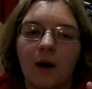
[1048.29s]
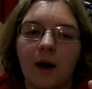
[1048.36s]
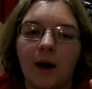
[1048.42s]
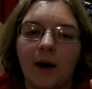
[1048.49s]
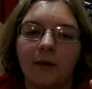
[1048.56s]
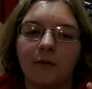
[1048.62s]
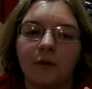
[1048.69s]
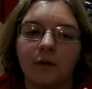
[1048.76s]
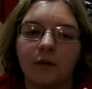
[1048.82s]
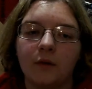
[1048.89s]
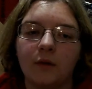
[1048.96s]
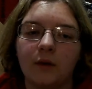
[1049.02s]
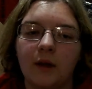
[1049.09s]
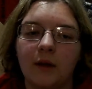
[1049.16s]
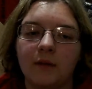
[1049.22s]
I roll
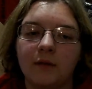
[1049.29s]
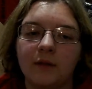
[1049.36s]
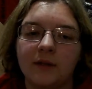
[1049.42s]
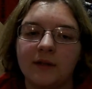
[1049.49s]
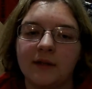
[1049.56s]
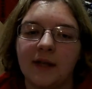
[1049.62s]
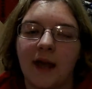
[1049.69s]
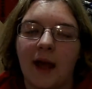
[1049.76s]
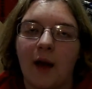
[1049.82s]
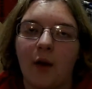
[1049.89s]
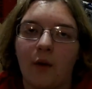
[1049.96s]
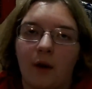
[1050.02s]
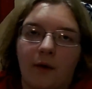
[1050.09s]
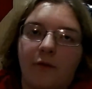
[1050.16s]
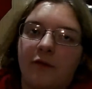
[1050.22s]
to see how
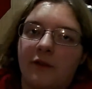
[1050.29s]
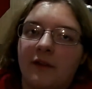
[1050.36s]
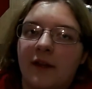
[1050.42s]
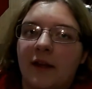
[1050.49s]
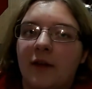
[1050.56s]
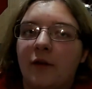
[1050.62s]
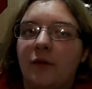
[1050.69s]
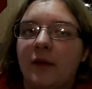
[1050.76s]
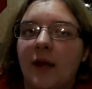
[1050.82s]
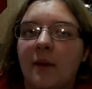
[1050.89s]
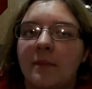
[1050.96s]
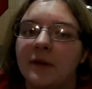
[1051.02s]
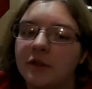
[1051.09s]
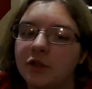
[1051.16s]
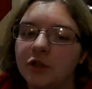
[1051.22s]
often they do
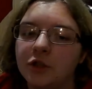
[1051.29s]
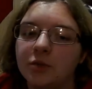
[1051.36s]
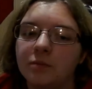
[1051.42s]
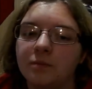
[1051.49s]
damage.